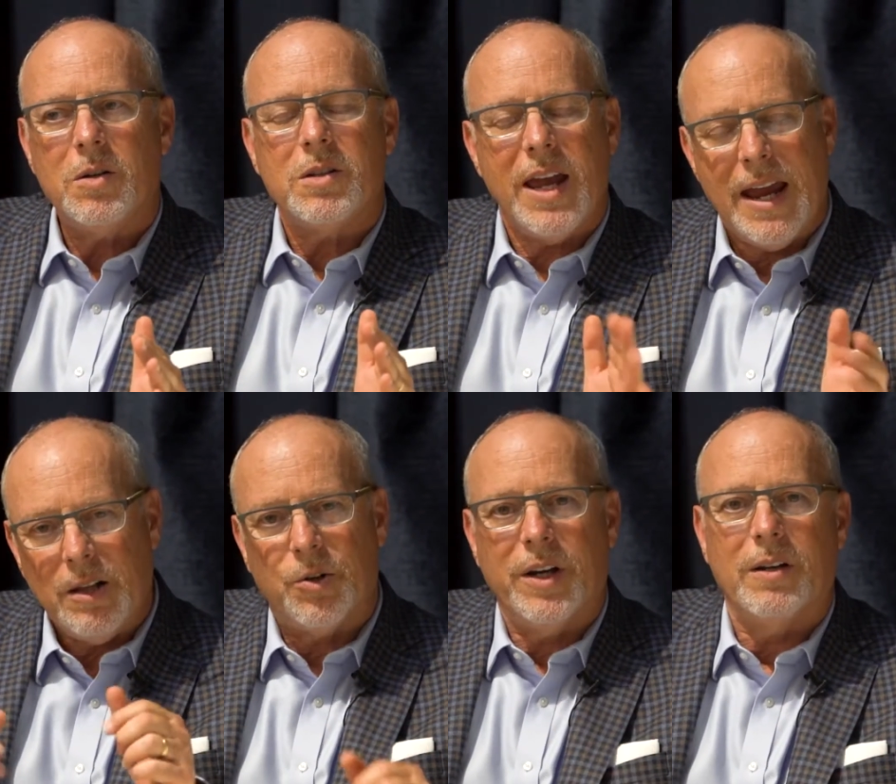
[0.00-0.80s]

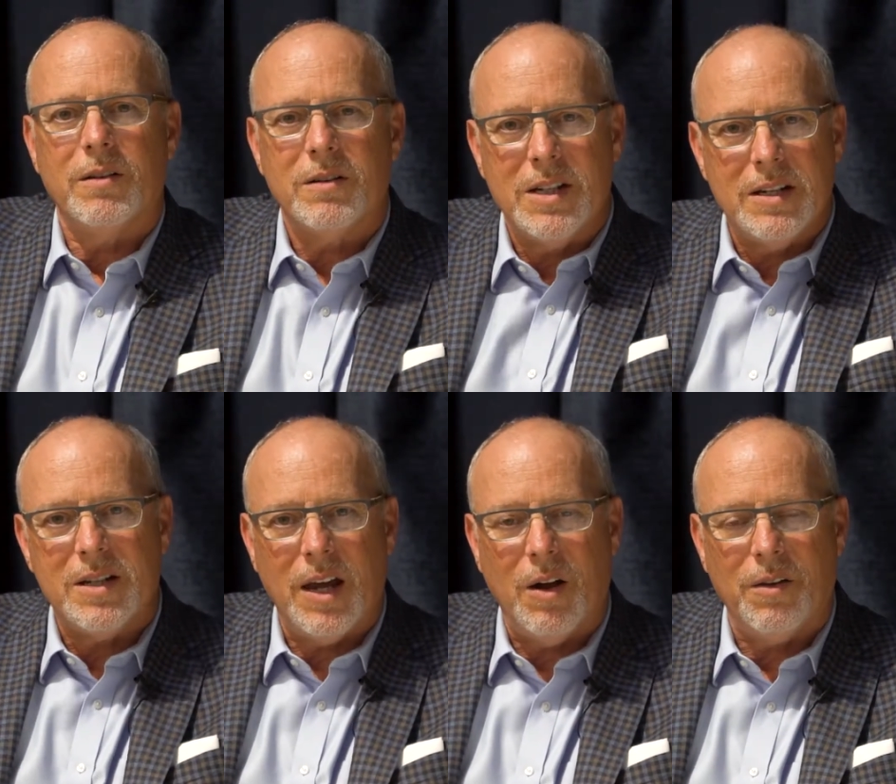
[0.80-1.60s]
tailoring
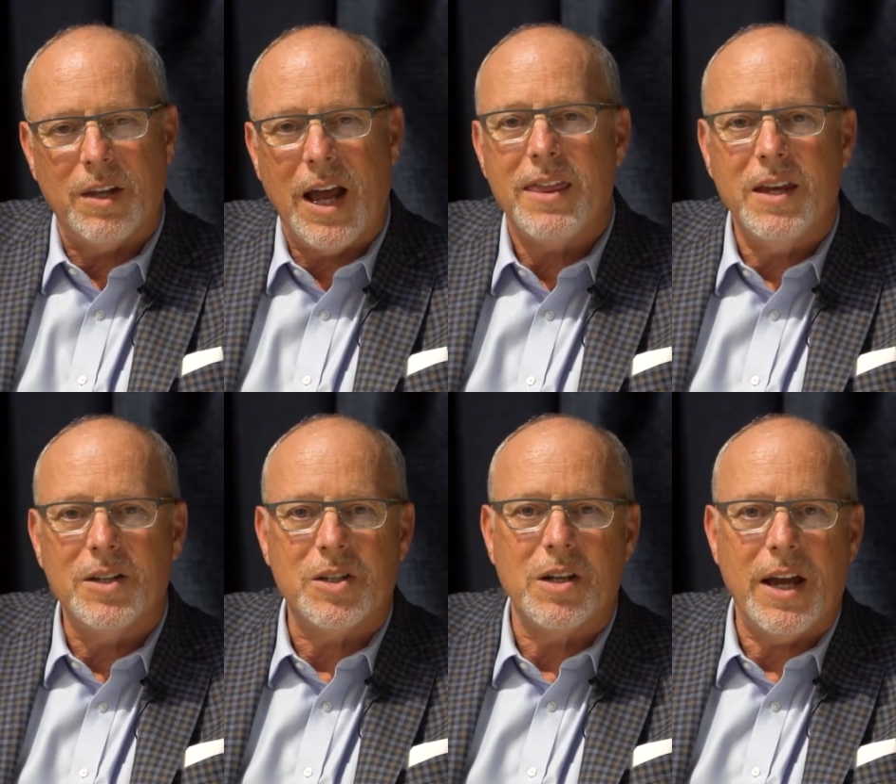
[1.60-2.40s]
detail that I think
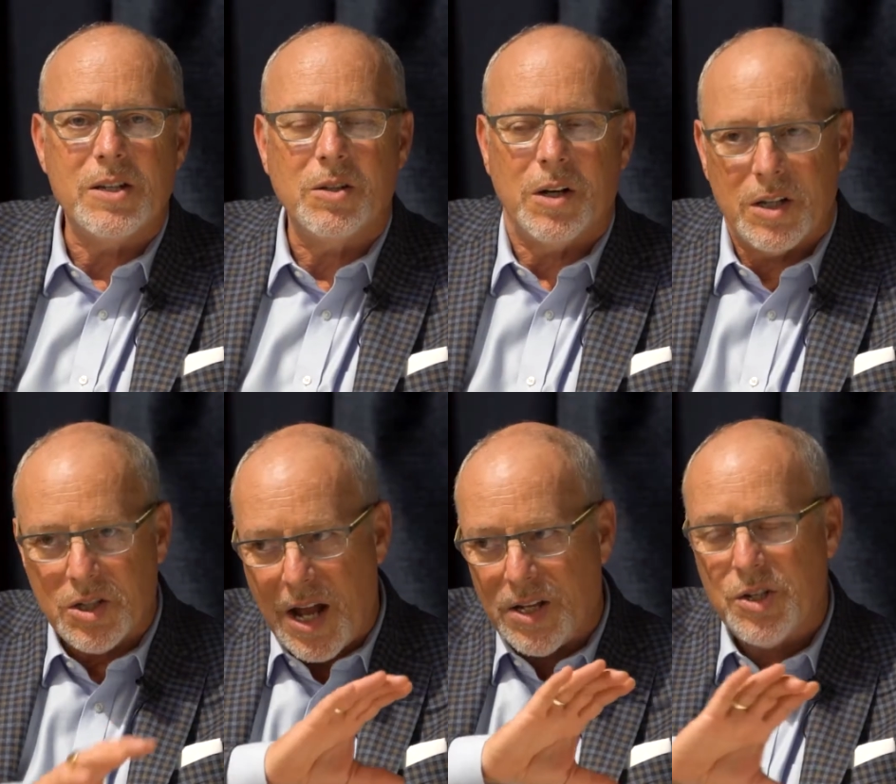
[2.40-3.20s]
is a nice look.
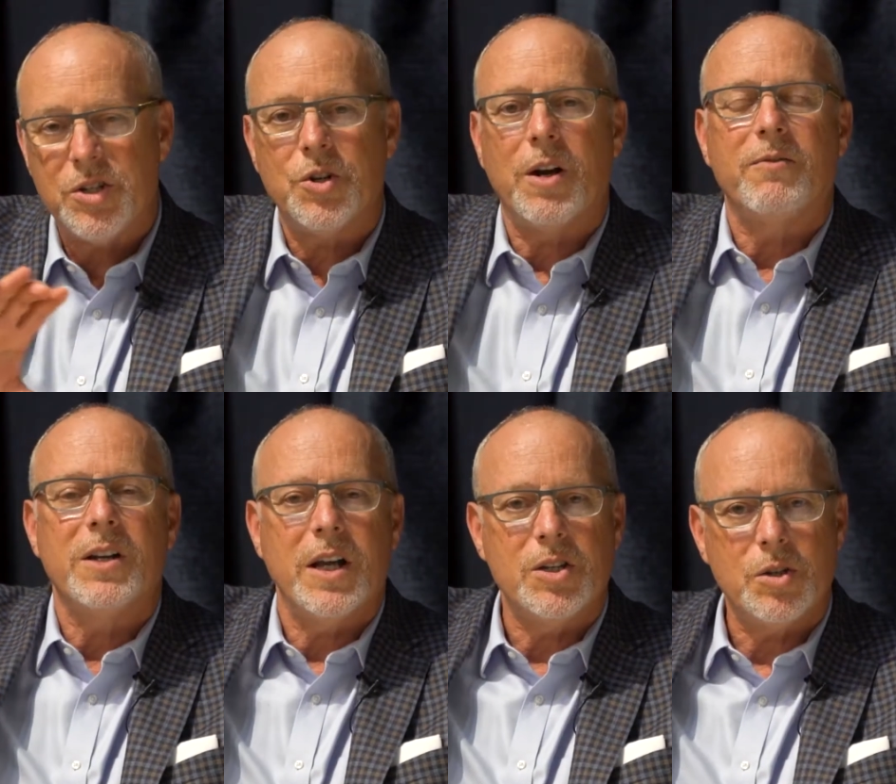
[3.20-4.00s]
It's not just your
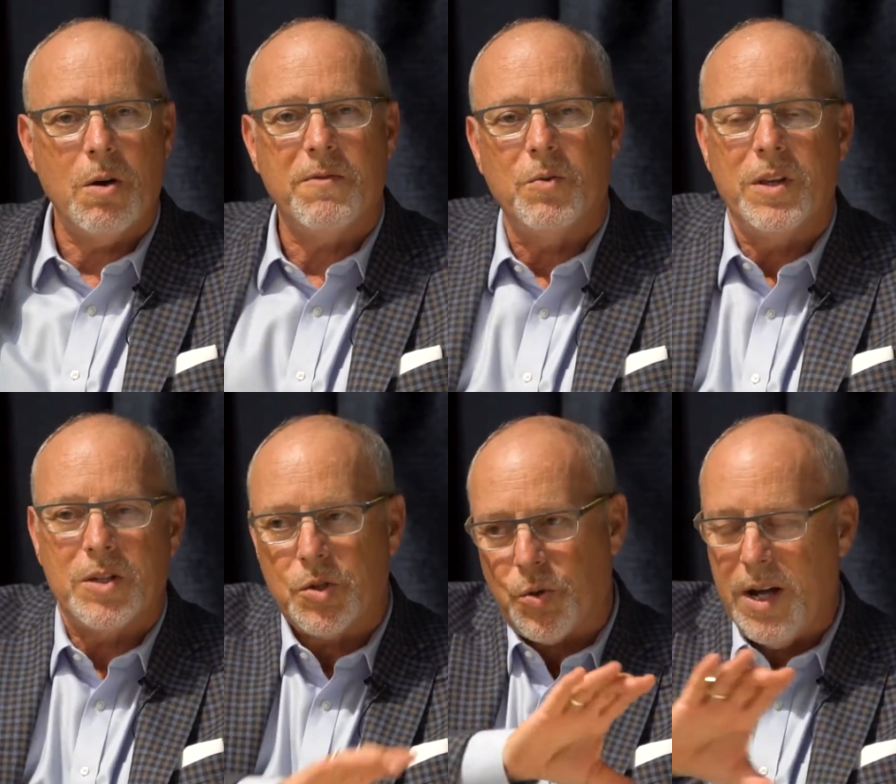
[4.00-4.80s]
everyday sofa with a
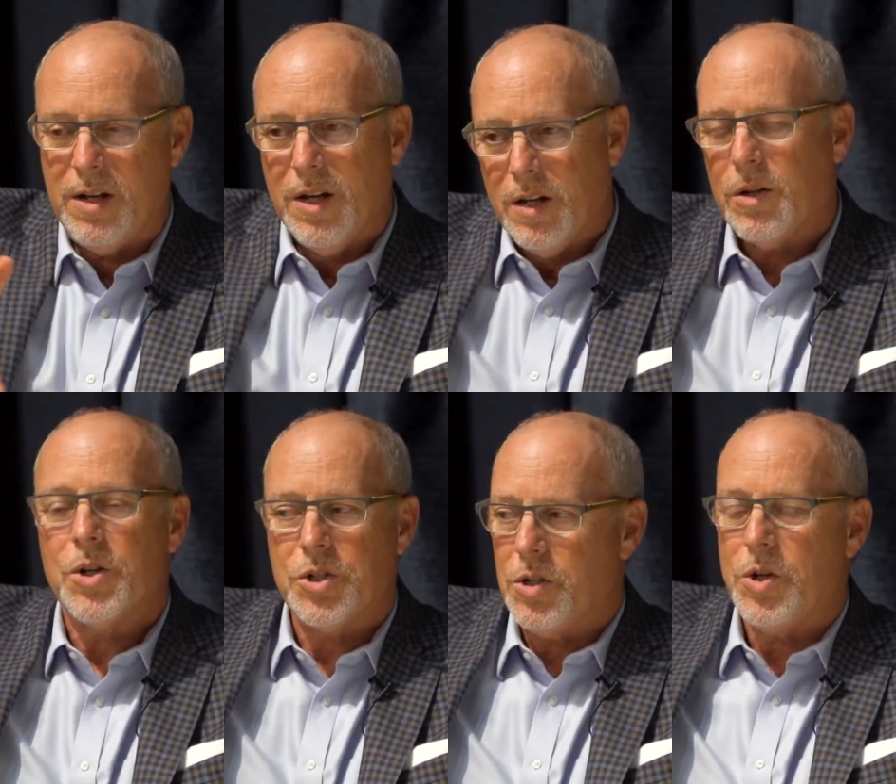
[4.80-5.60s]
straight
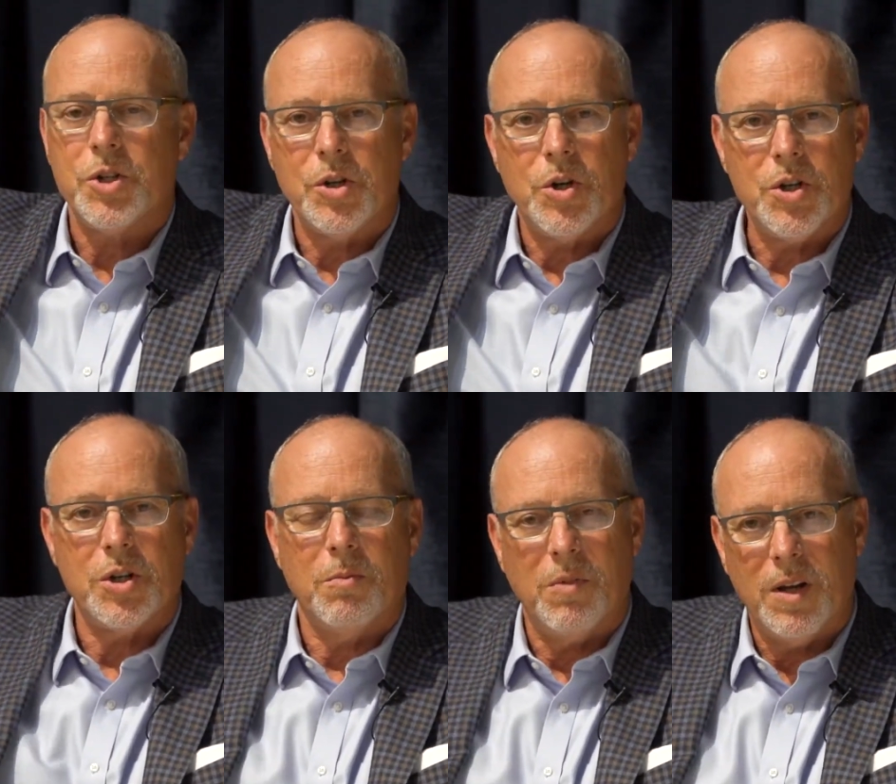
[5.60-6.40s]
cushion, cushion,
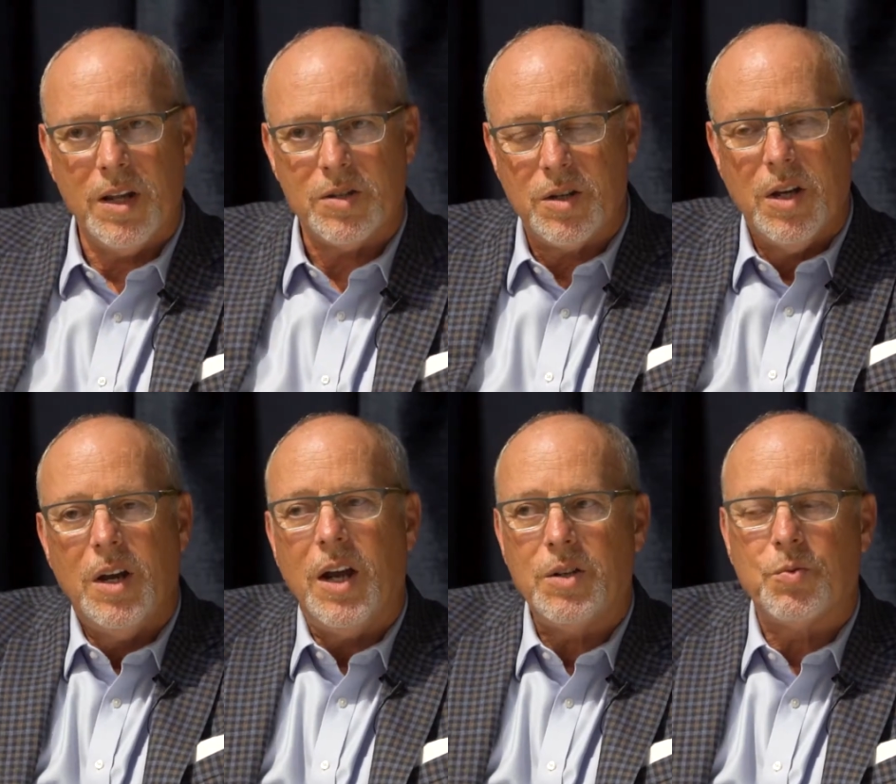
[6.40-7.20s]
cushion. It's
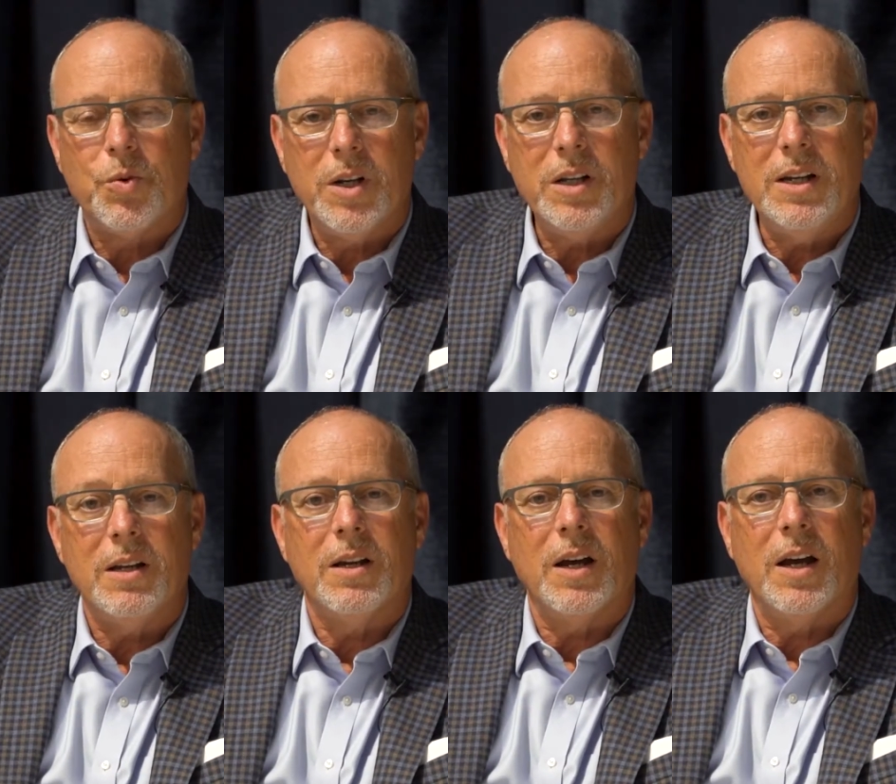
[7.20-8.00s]
really
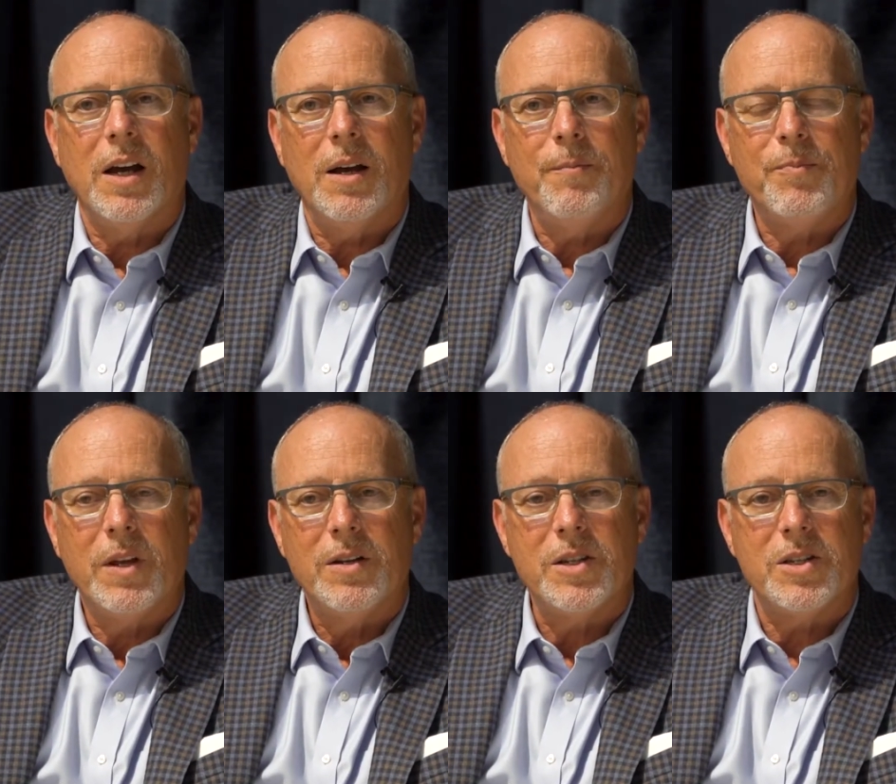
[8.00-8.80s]

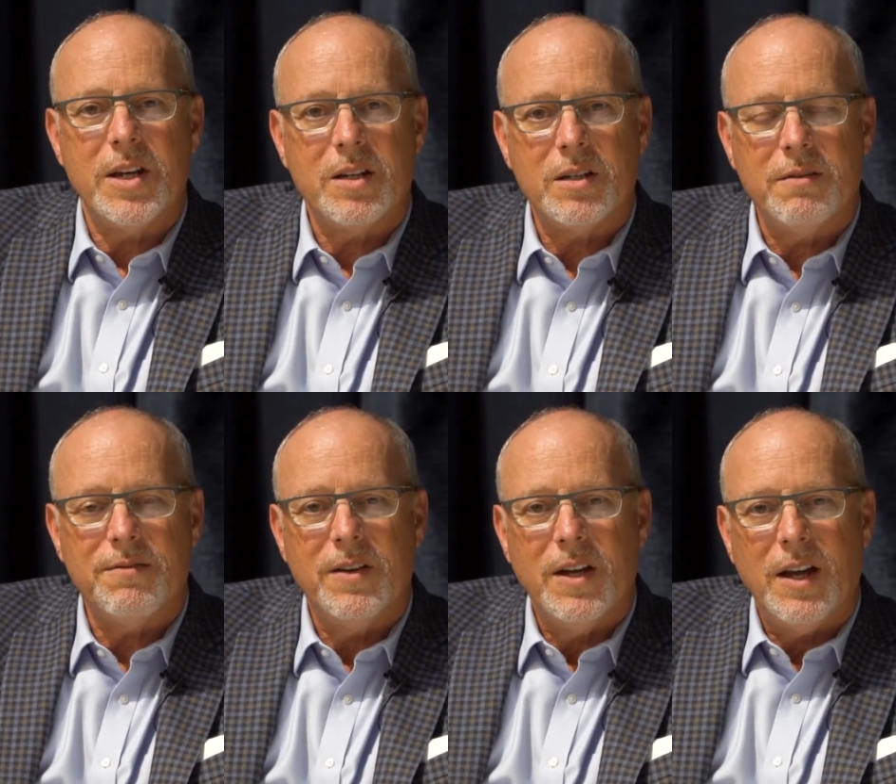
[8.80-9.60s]

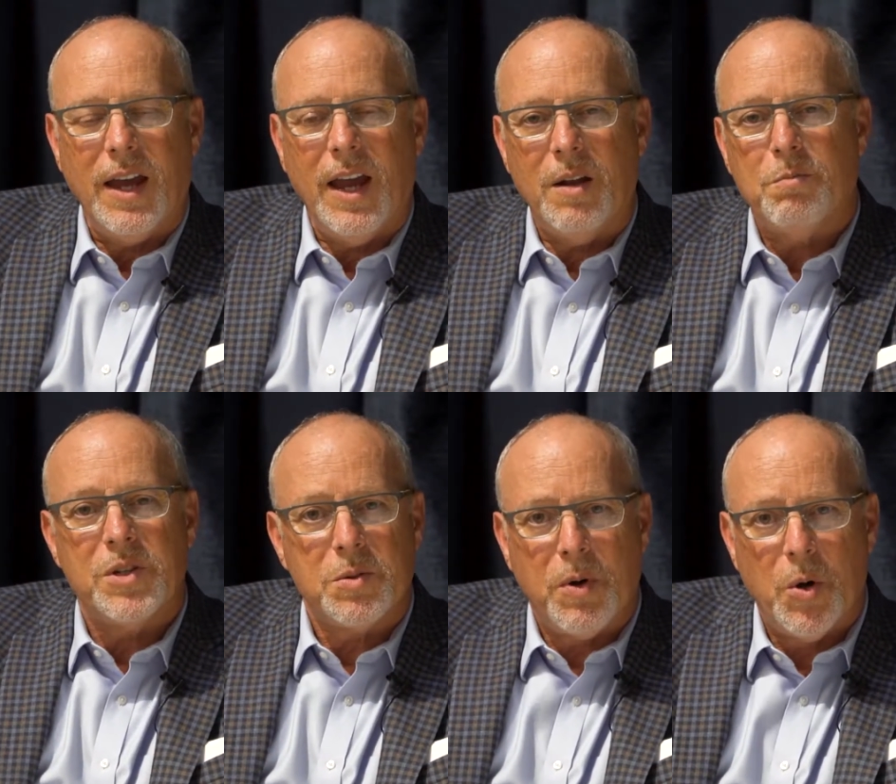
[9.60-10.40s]
distinctive and
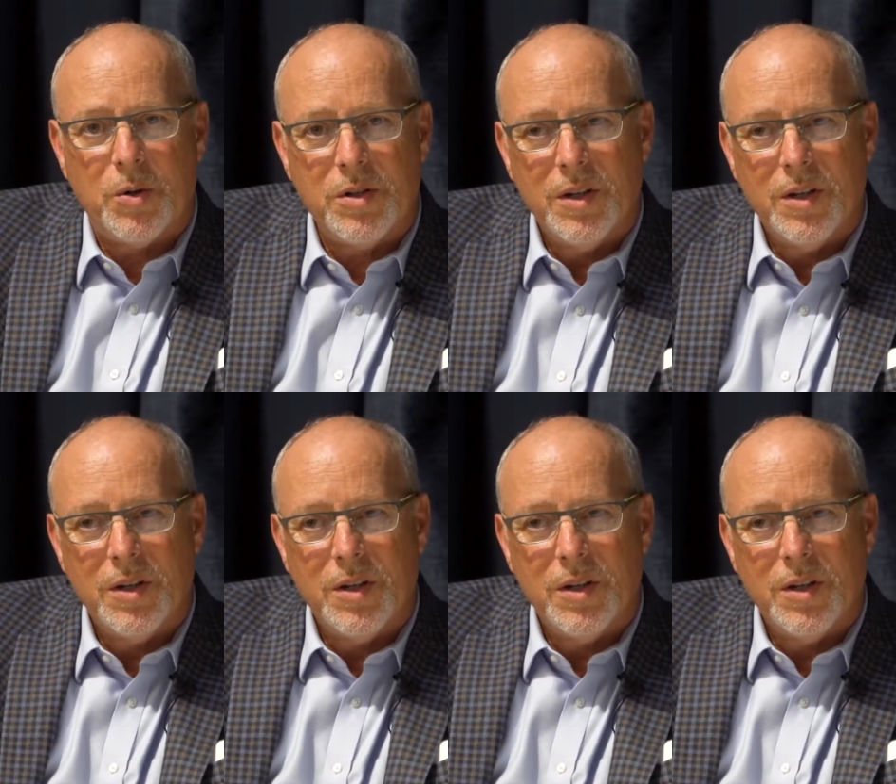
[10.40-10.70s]
bespoke.